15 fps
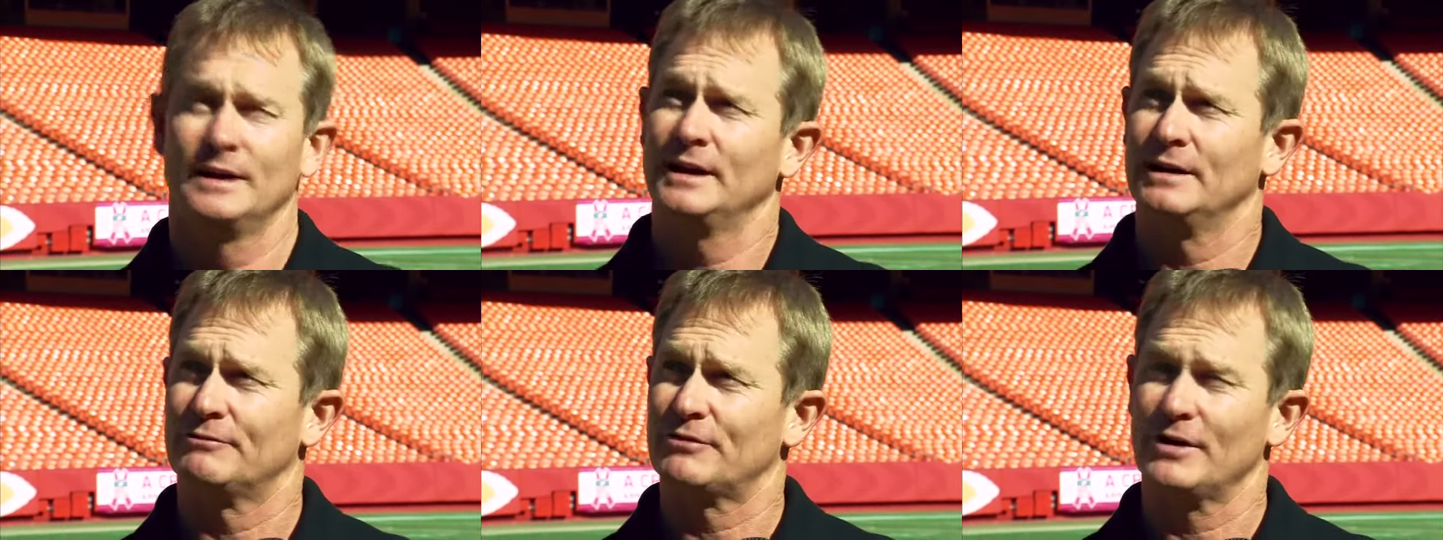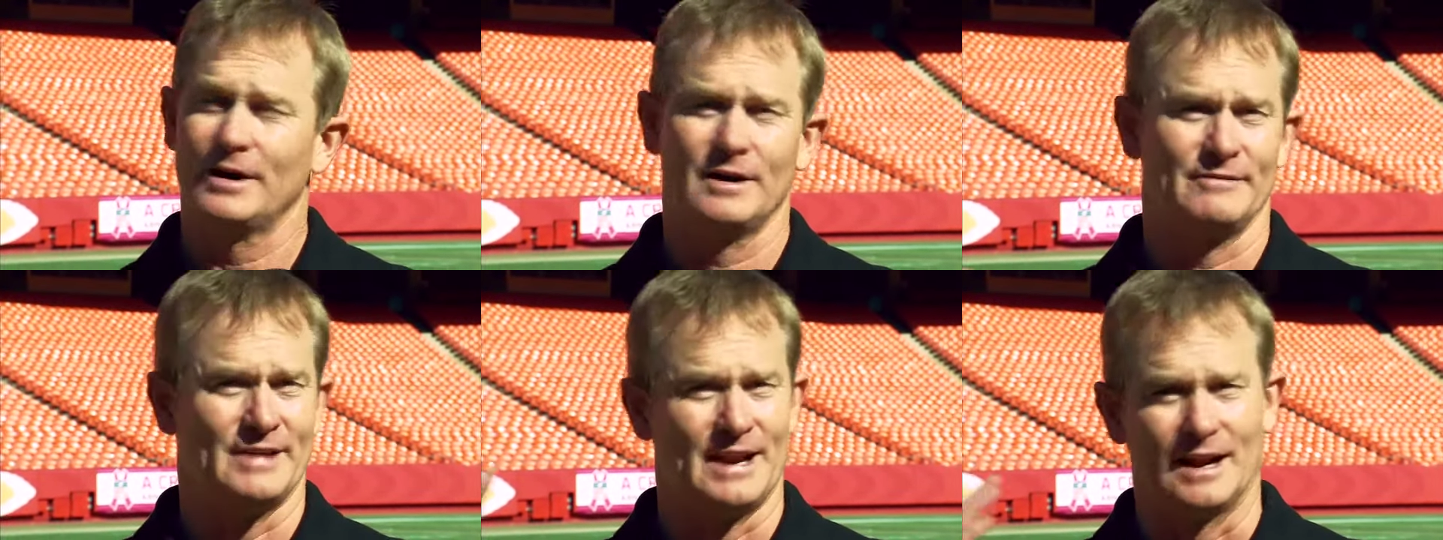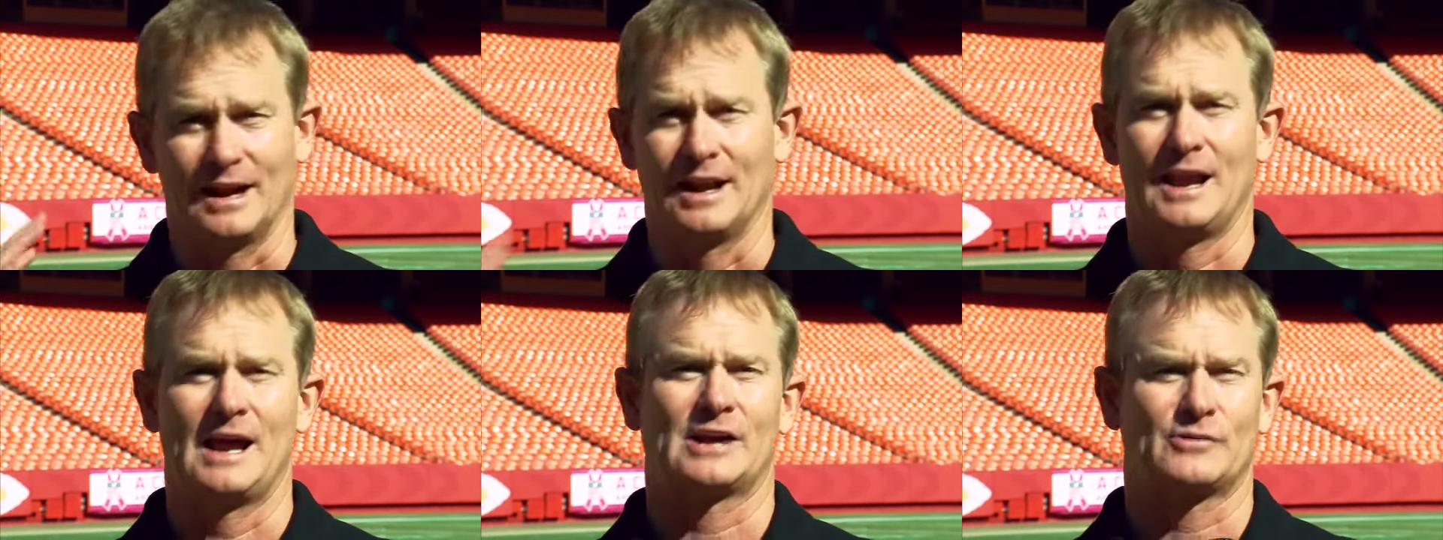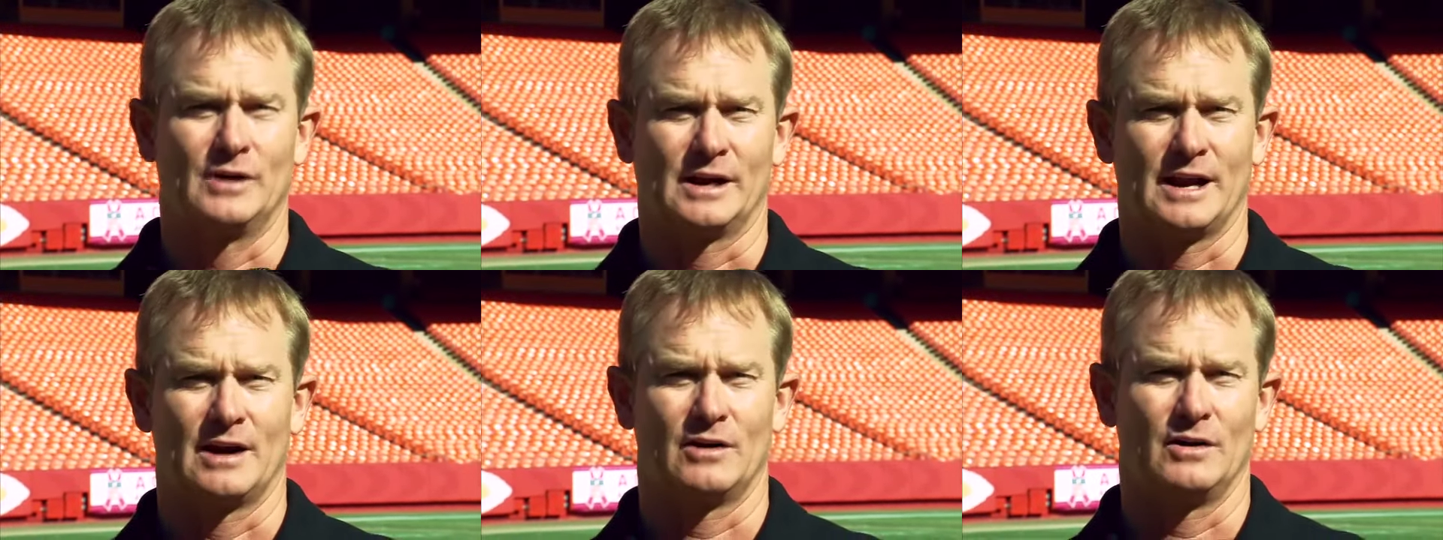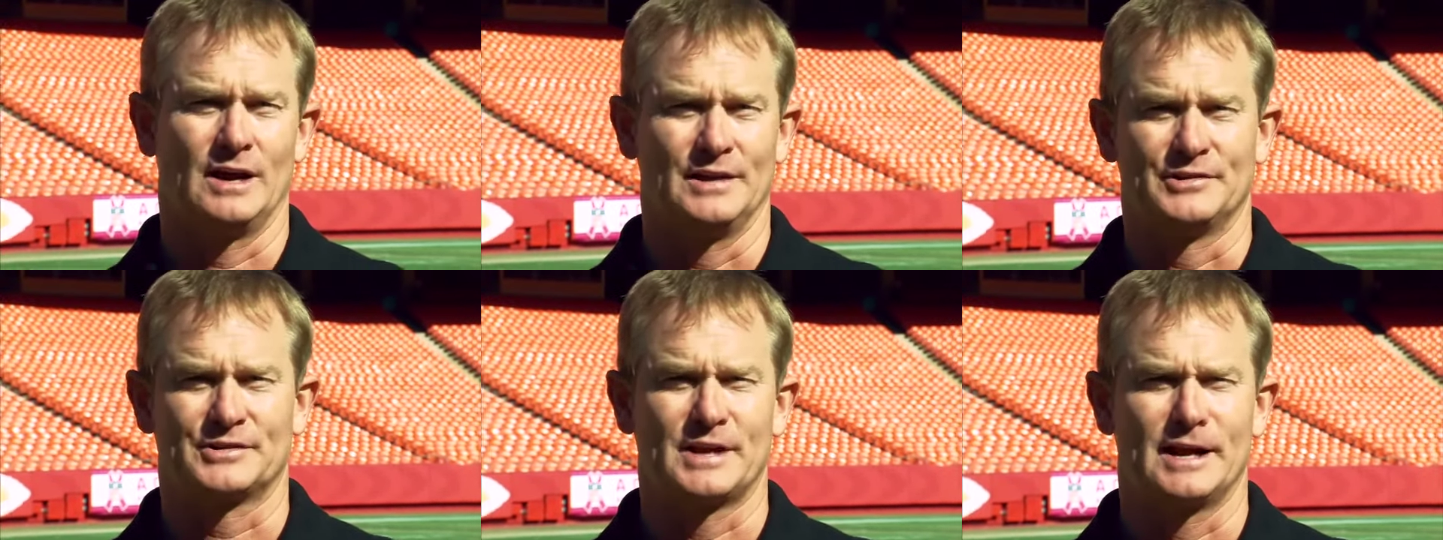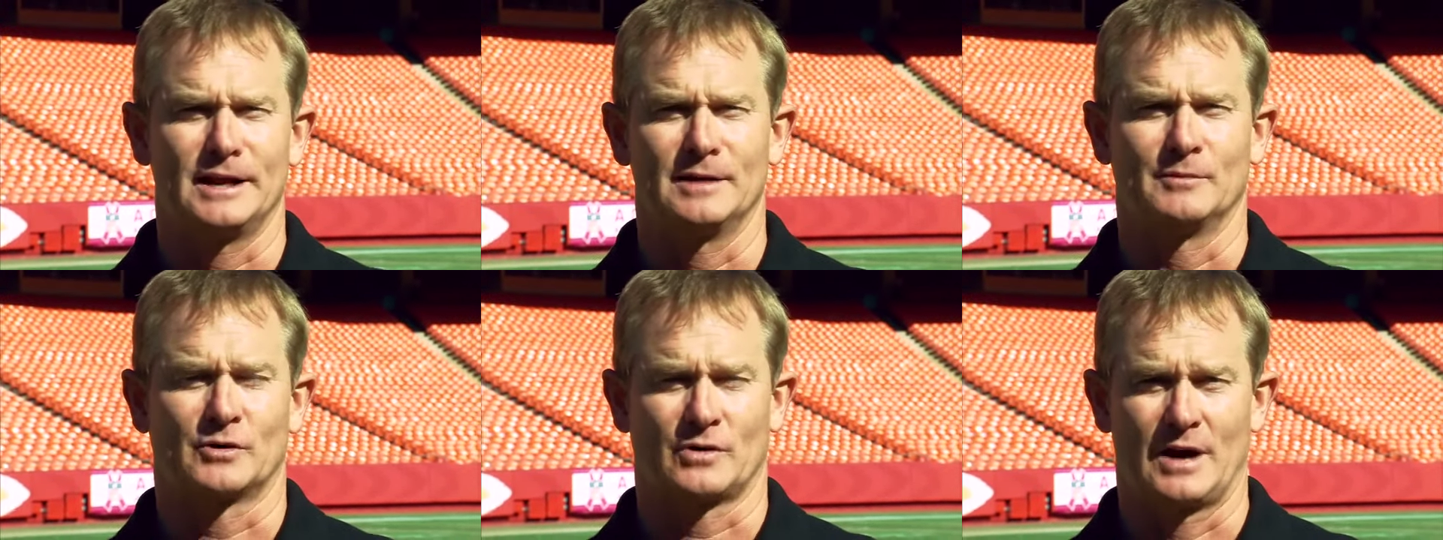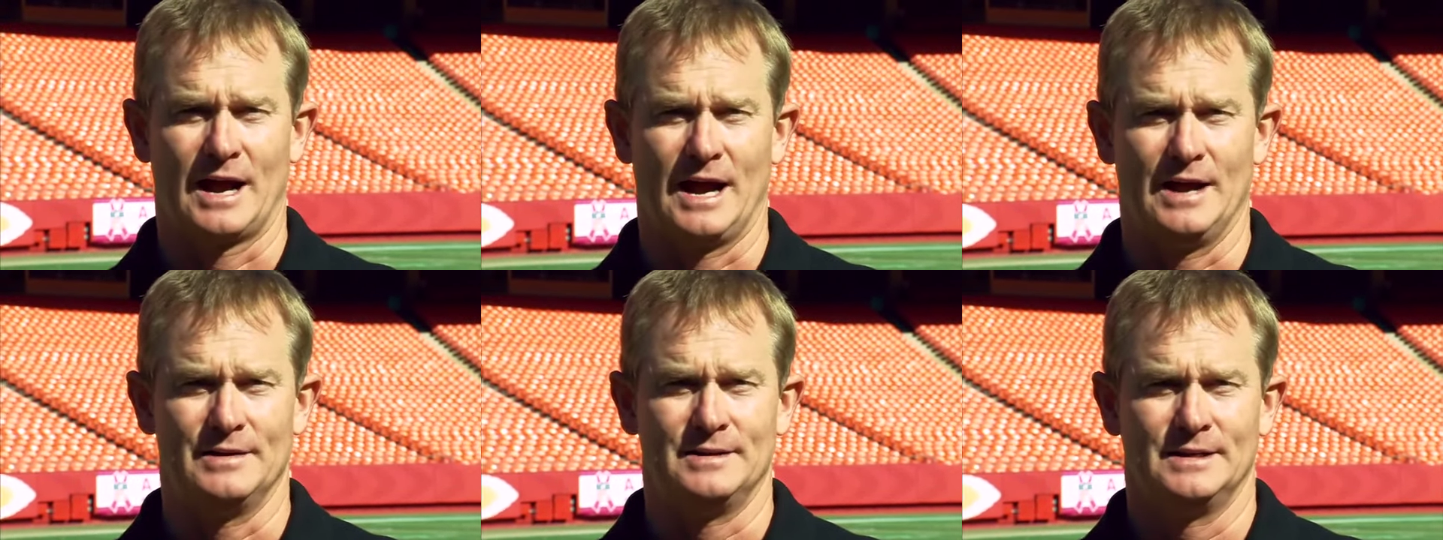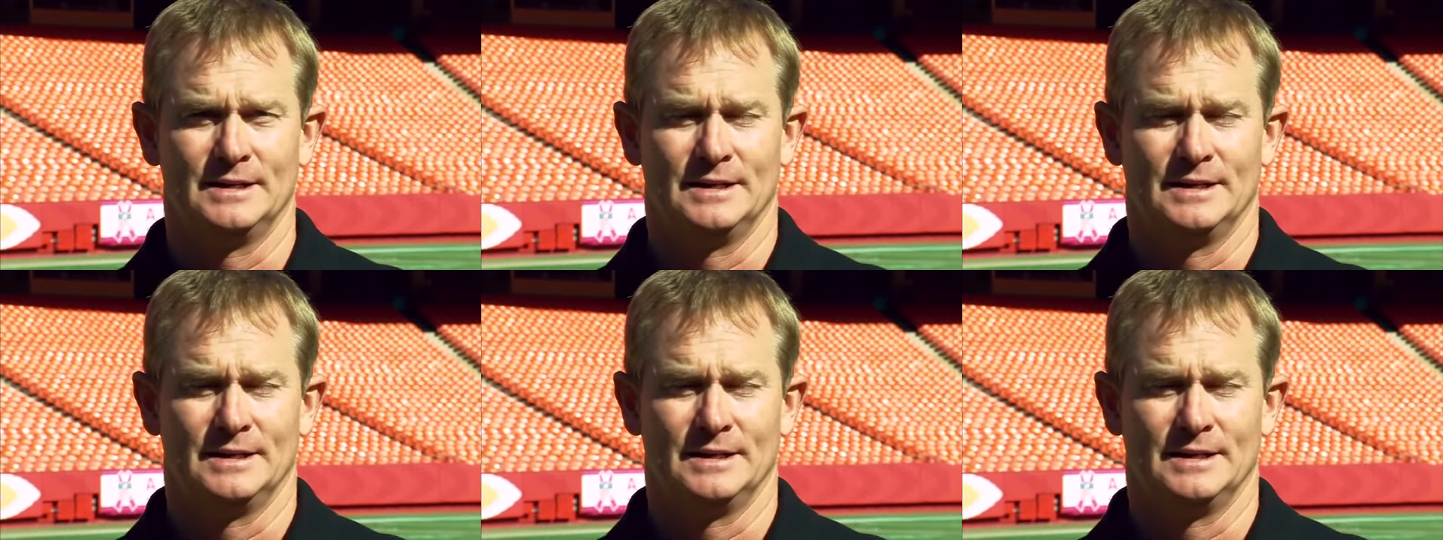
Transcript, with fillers: in front of an electric Arrowhead Stadium crowd.